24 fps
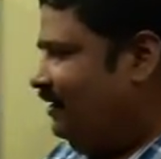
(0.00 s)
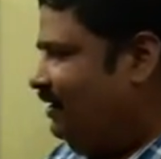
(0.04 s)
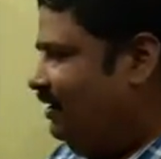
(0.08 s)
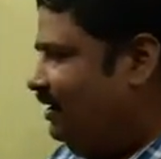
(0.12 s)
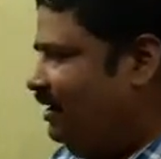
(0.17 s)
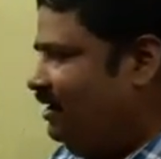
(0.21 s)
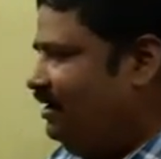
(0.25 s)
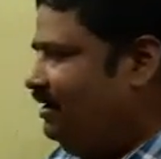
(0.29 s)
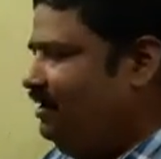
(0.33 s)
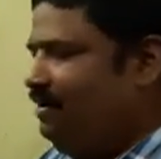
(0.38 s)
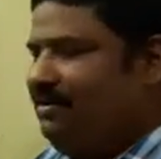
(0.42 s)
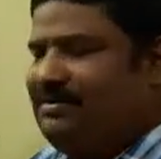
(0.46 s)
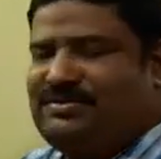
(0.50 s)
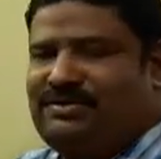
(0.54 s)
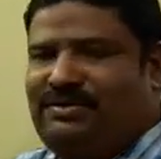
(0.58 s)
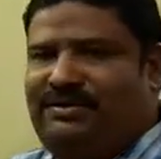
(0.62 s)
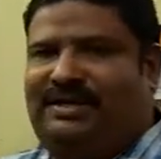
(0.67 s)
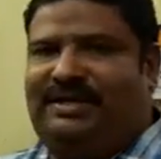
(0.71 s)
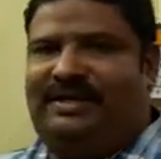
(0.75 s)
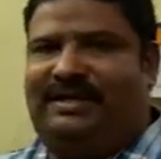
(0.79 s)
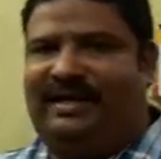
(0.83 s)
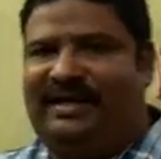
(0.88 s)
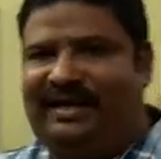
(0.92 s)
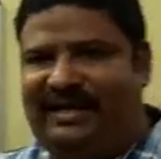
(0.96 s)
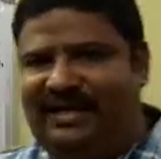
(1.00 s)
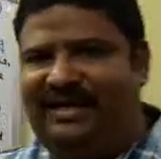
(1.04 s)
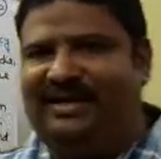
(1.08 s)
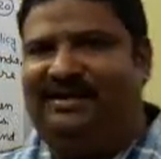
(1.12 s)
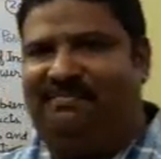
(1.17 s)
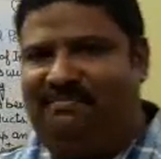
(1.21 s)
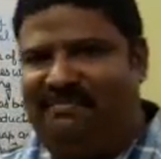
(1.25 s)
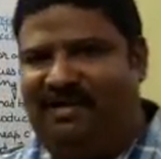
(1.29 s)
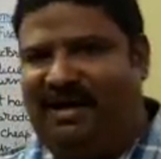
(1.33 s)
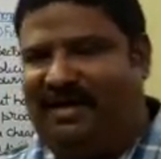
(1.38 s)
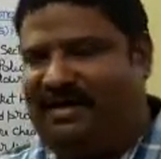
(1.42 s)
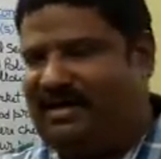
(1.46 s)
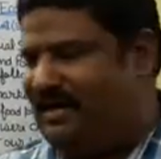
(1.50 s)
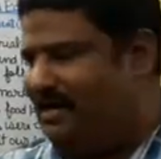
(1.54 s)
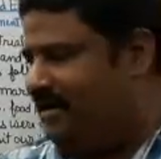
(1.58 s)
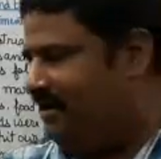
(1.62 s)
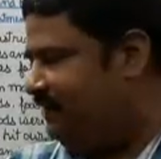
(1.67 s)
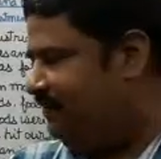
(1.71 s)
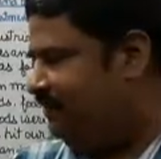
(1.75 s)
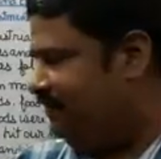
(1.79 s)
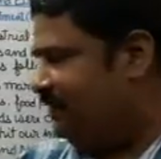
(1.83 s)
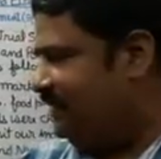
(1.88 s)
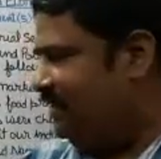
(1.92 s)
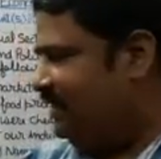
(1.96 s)
Indian market.
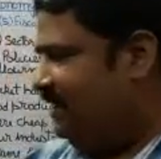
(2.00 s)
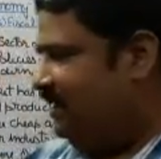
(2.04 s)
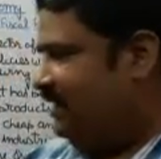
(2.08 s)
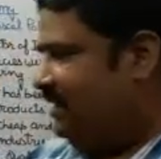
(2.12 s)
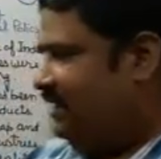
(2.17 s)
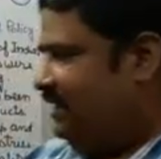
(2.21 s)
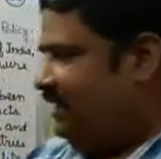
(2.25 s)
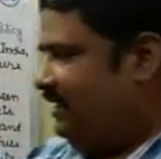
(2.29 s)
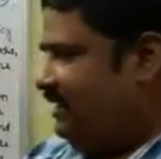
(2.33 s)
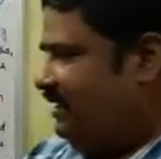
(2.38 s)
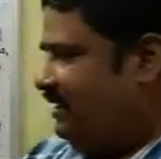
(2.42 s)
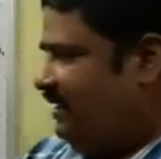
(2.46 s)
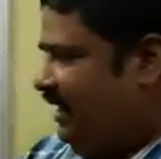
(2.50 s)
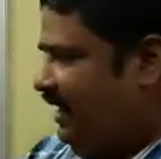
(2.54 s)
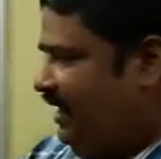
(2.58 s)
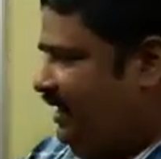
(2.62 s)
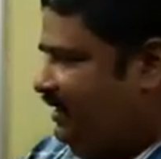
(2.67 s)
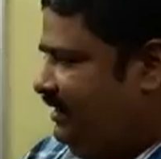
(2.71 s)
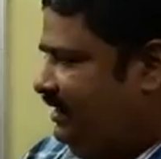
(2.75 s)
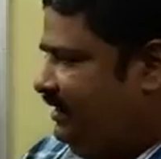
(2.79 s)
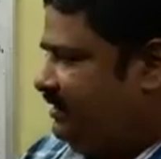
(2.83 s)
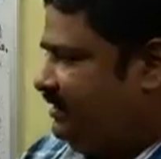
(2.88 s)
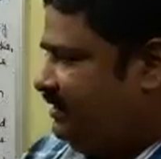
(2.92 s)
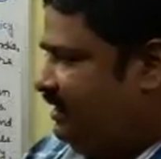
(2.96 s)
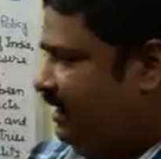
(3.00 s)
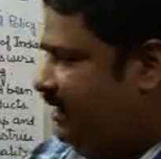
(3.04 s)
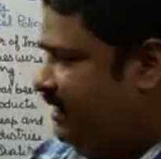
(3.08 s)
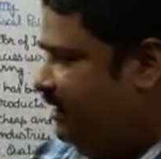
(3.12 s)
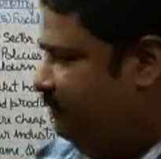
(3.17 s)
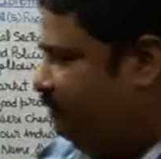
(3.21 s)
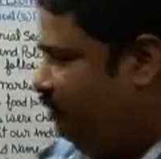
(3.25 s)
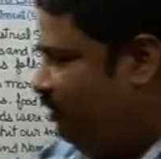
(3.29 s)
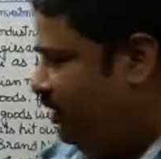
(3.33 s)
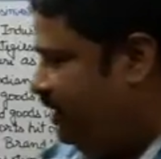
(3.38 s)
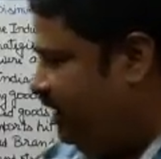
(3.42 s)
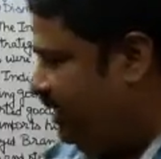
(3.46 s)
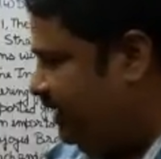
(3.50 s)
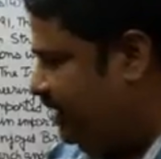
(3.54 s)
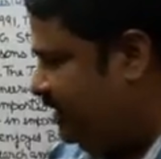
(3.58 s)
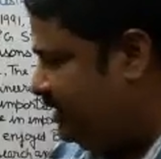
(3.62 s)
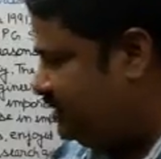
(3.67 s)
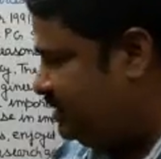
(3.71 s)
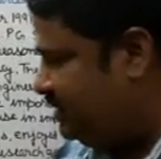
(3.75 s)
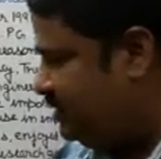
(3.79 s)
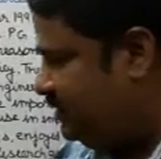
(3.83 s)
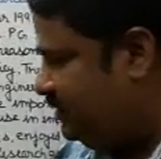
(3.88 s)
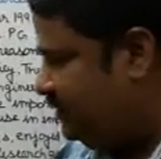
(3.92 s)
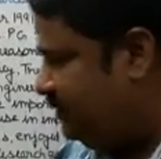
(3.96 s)
And the third point
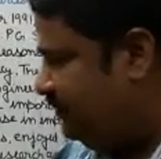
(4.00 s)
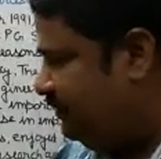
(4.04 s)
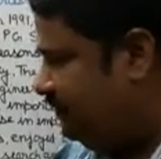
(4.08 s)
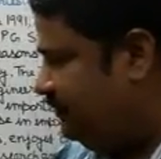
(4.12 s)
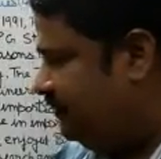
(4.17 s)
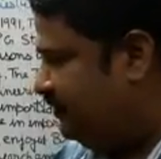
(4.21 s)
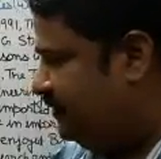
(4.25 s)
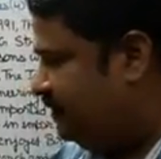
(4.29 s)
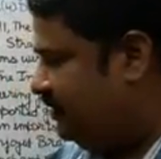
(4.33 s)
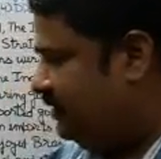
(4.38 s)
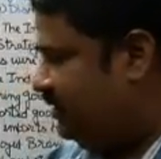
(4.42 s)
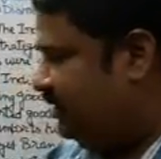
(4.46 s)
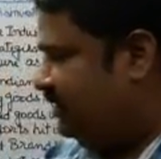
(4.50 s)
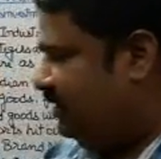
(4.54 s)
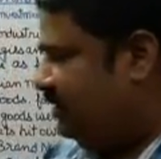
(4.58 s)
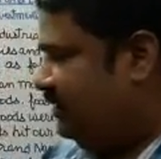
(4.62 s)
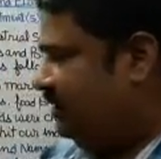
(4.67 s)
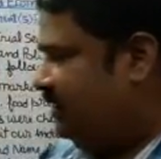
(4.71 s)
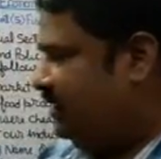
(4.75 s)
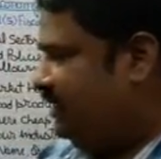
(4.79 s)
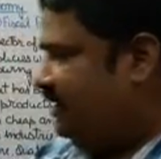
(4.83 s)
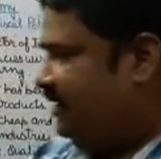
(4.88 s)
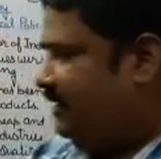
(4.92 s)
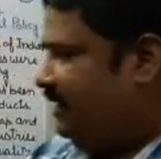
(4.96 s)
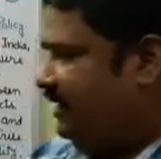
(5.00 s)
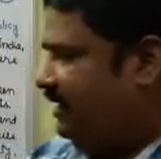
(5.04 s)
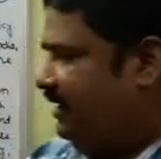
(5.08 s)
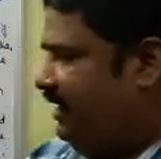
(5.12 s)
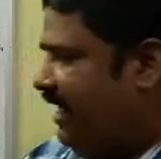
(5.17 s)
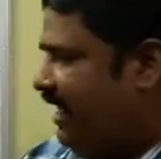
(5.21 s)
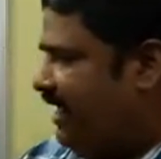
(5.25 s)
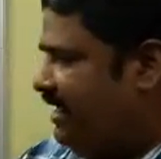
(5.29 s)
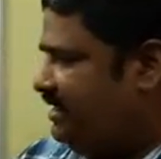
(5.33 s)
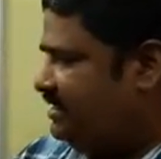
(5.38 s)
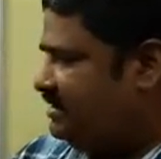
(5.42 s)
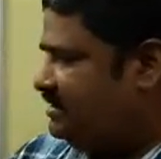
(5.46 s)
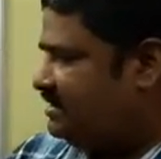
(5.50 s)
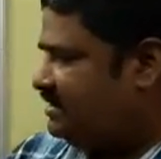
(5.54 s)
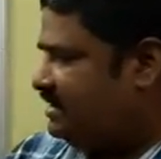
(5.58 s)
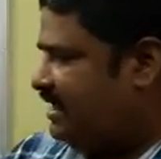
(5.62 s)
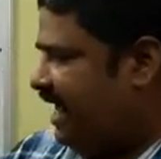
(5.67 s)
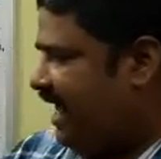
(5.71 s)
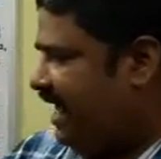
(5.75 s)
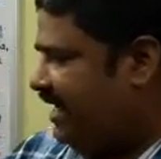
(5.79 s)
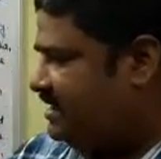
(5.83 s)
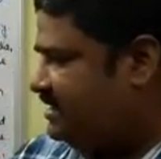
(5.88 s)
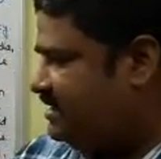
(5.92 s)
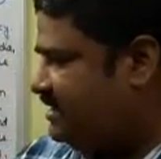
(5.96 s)
is less
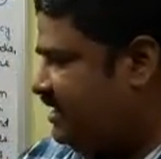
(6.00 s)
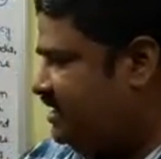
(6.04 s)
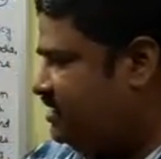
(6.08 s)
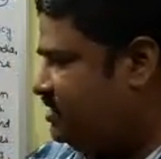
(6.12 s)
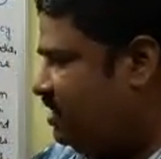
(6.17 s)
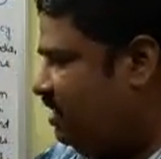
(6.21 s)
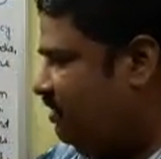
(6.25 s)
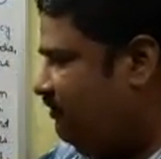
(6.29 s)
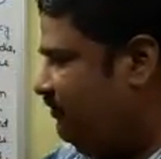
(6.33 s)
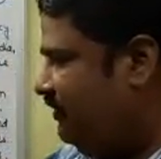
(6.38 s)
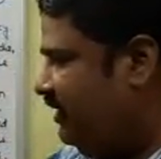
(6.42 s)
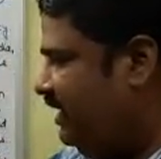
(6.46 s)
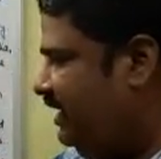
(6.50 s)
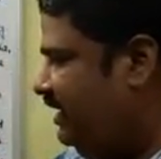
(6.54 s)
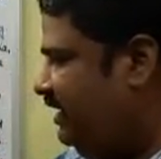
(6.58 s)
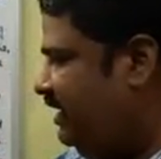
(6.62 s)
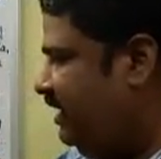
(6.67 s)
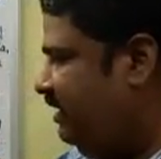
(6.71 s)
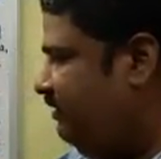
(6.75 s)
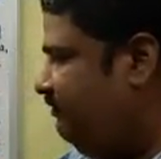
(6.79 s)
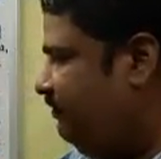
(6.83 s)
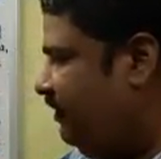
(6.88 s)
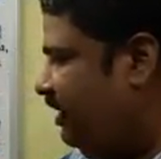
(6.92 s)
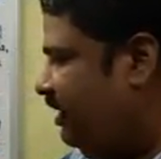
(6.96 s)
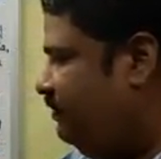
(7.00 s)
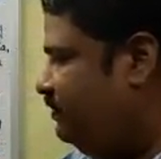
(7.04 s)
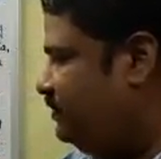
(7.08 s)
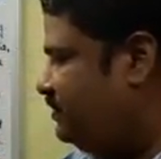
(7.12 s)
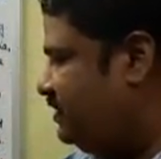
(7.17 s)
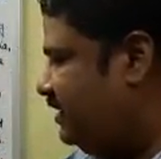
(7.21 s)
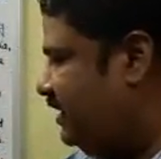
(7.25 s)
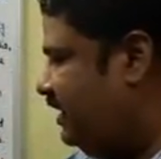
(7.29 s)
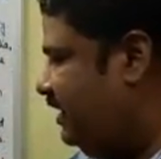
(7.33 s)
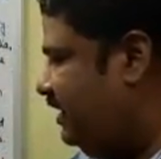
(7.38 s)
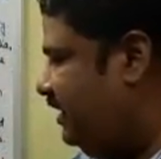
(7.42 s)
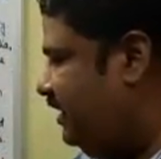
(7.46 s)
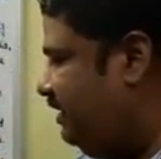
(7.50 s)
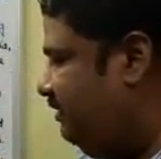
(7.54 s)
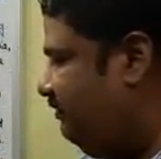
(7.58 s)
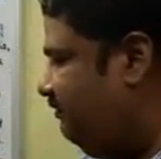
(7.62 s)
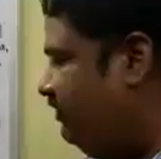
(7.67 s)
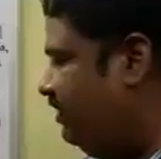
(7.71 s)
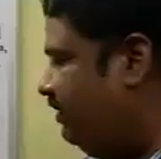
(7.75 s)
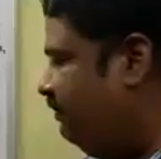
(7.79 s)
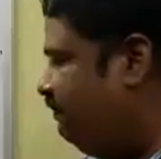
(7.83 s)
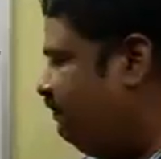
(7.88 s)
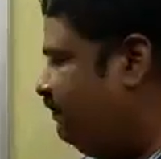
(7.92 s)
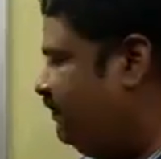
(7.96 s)
access of Indian firms in
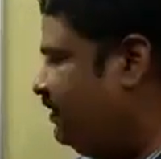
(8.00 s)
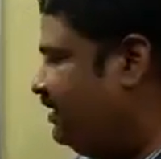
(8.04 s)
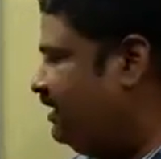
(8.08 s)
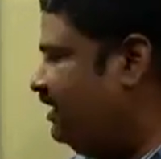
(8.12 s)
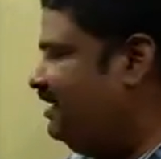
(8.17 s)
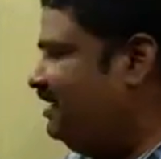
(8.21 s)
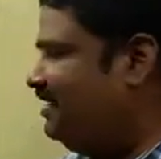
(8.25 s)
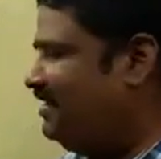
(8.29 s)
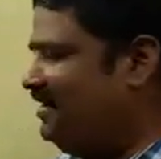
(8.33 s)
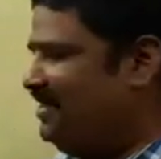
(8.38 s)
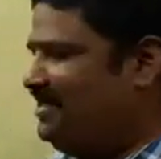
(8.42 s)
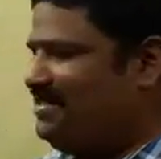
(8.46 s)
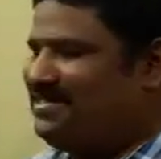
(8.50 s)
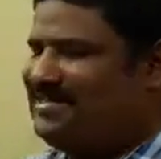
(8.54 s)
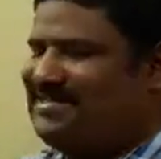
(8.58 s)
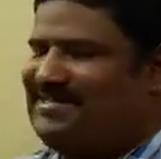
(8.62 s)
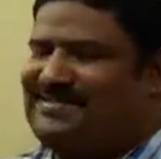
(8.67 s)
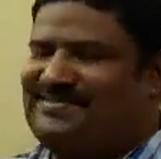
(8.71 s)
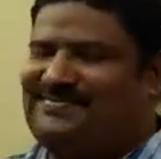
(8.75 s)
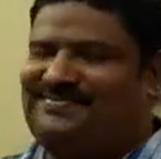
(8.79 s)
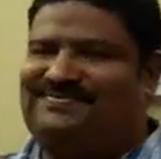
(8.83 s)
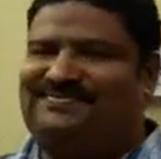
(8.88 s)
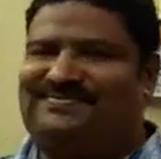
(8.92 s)
developed countries.